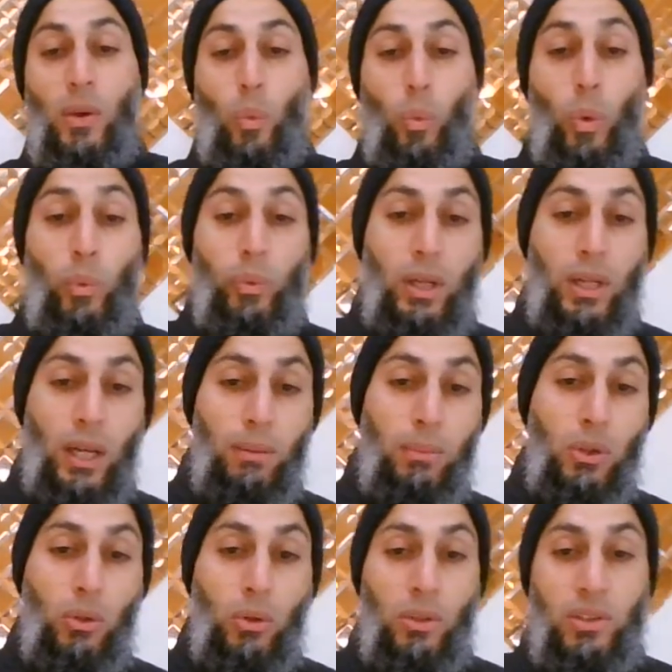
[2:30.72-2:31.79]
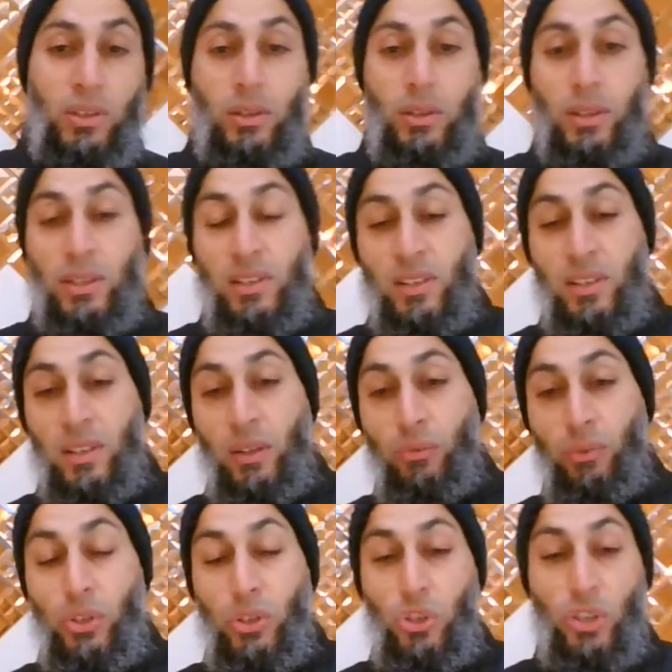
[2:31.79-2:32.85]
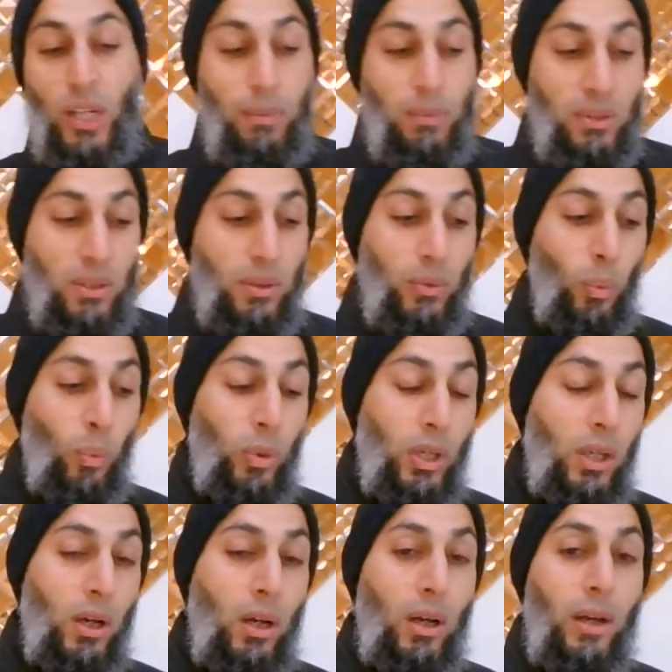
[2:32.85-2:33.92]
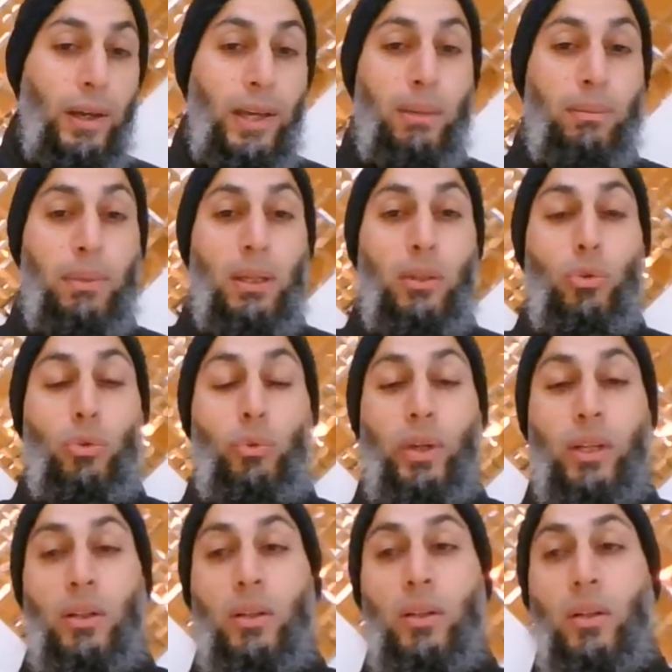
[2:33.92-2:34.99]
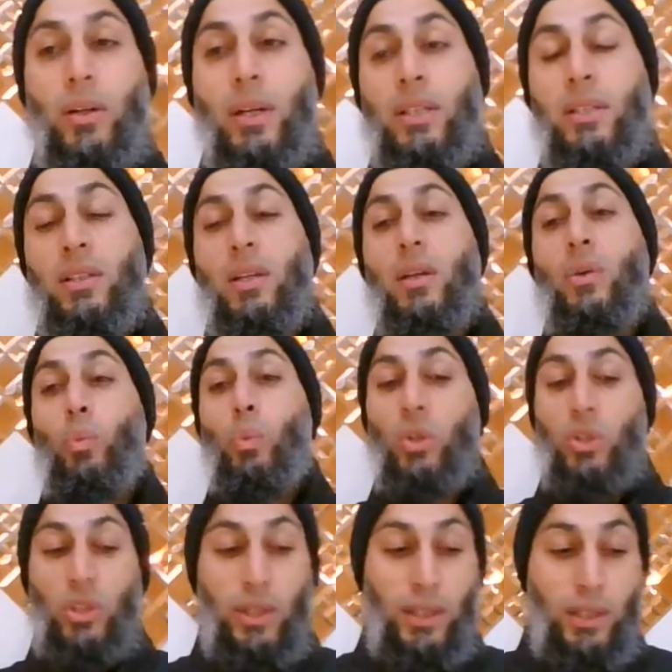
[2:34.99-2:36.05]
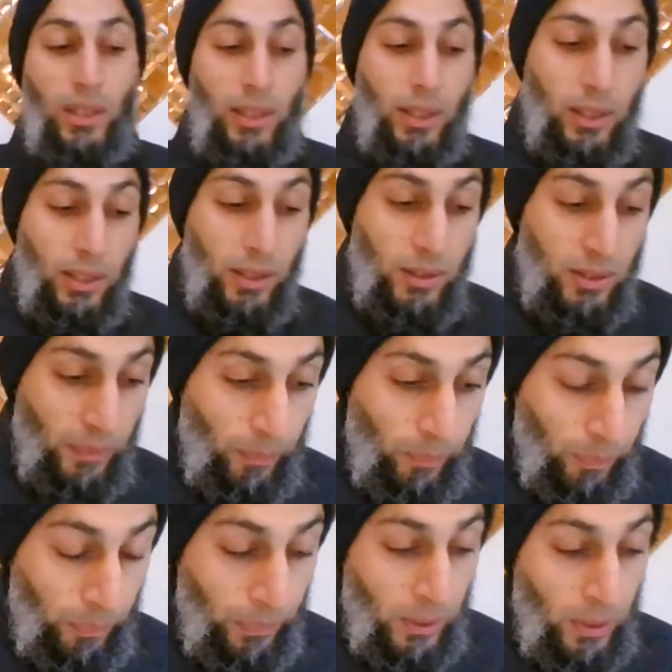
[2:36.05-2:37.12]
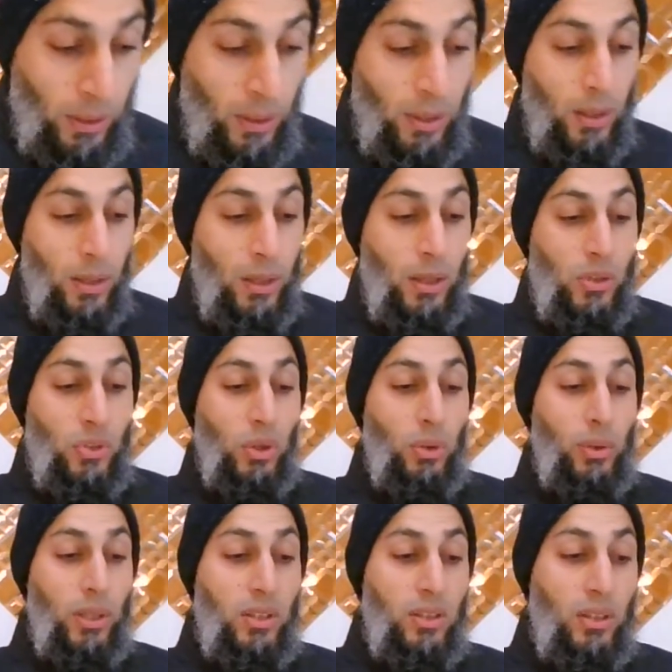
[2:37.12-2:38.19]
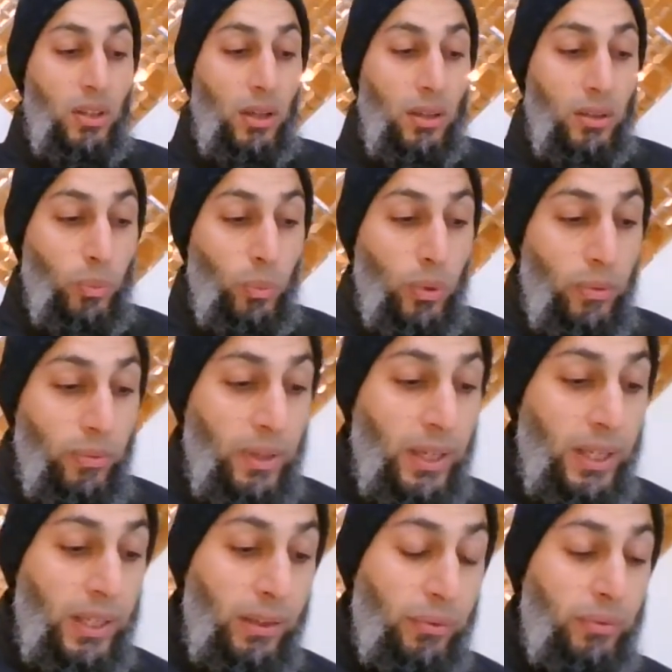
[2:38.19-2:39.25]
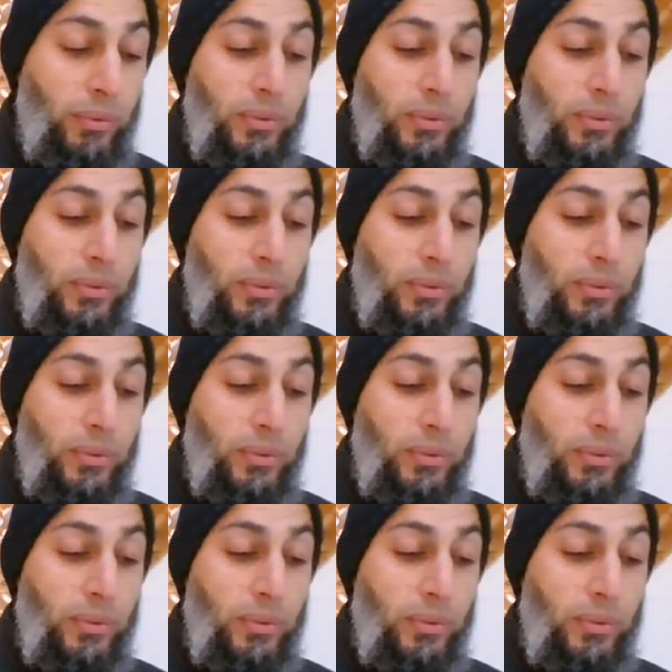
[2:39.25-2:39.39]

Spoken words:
when we come across these different shapes, we are able to recognize which letter it is. So let's start with alif.